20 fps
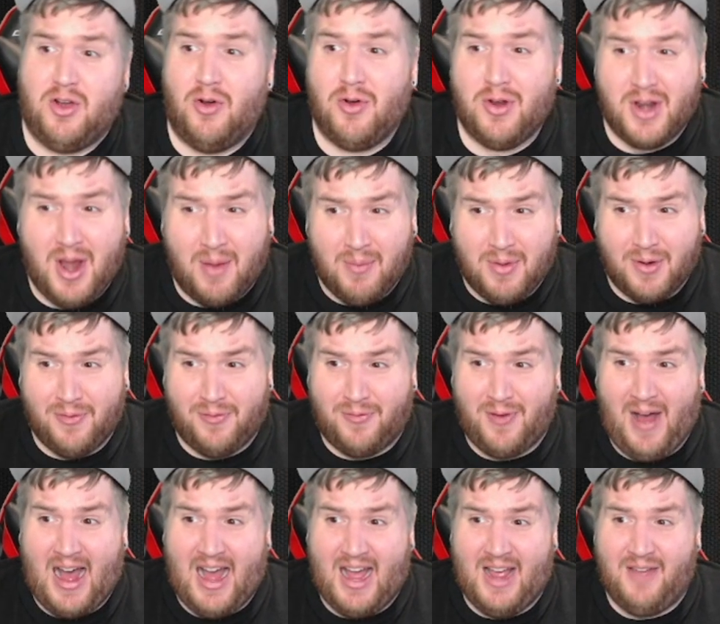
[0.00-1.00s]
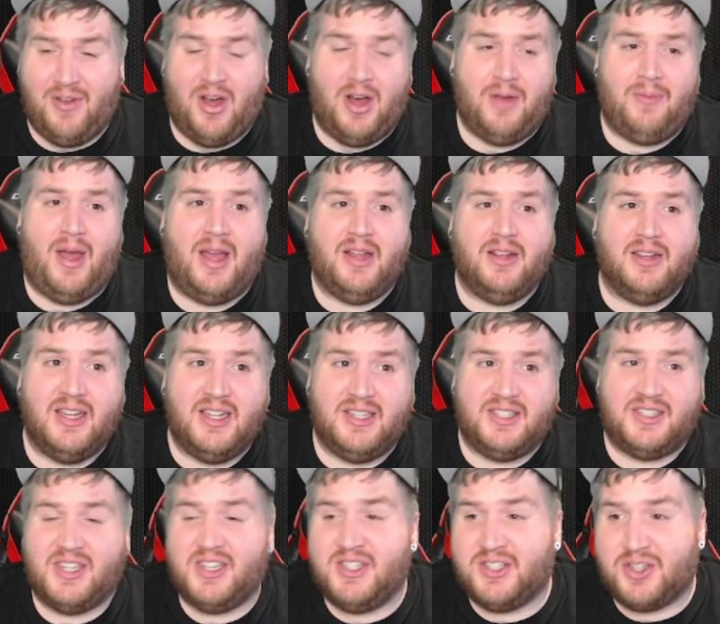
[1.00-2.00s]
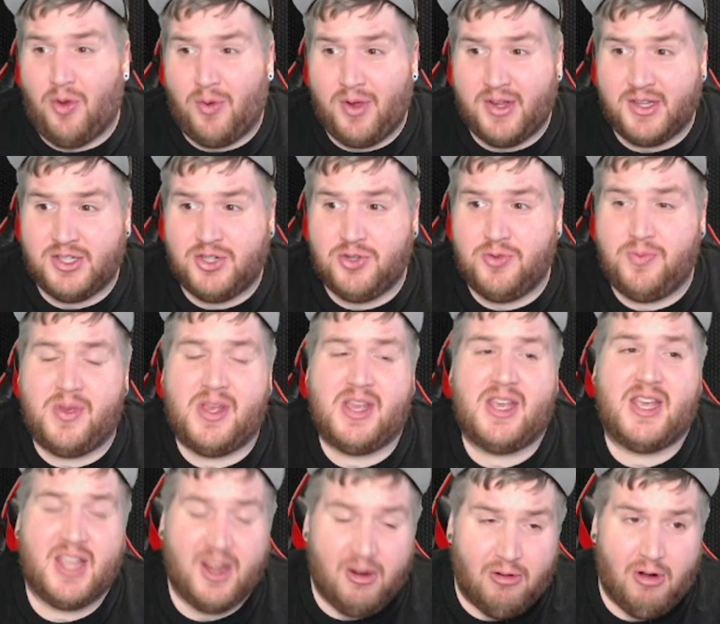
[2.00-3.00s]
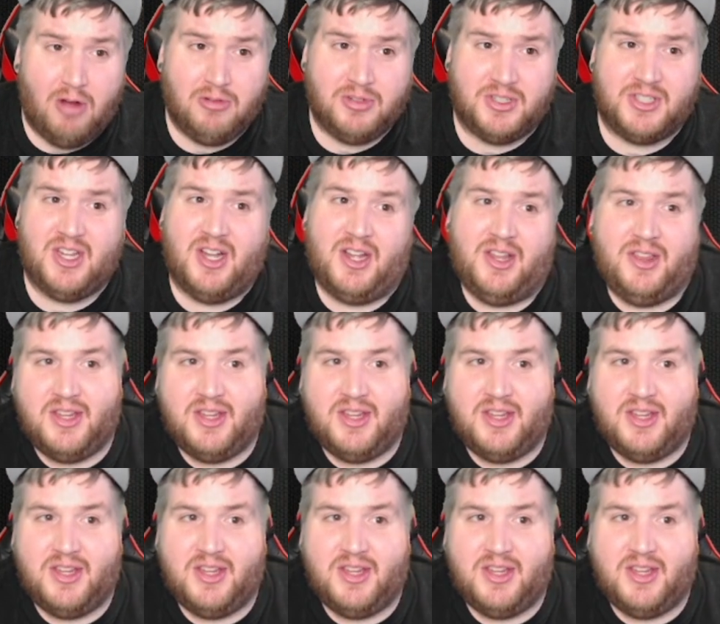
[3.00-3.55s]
number 5 on my list is going to be Hero Stun.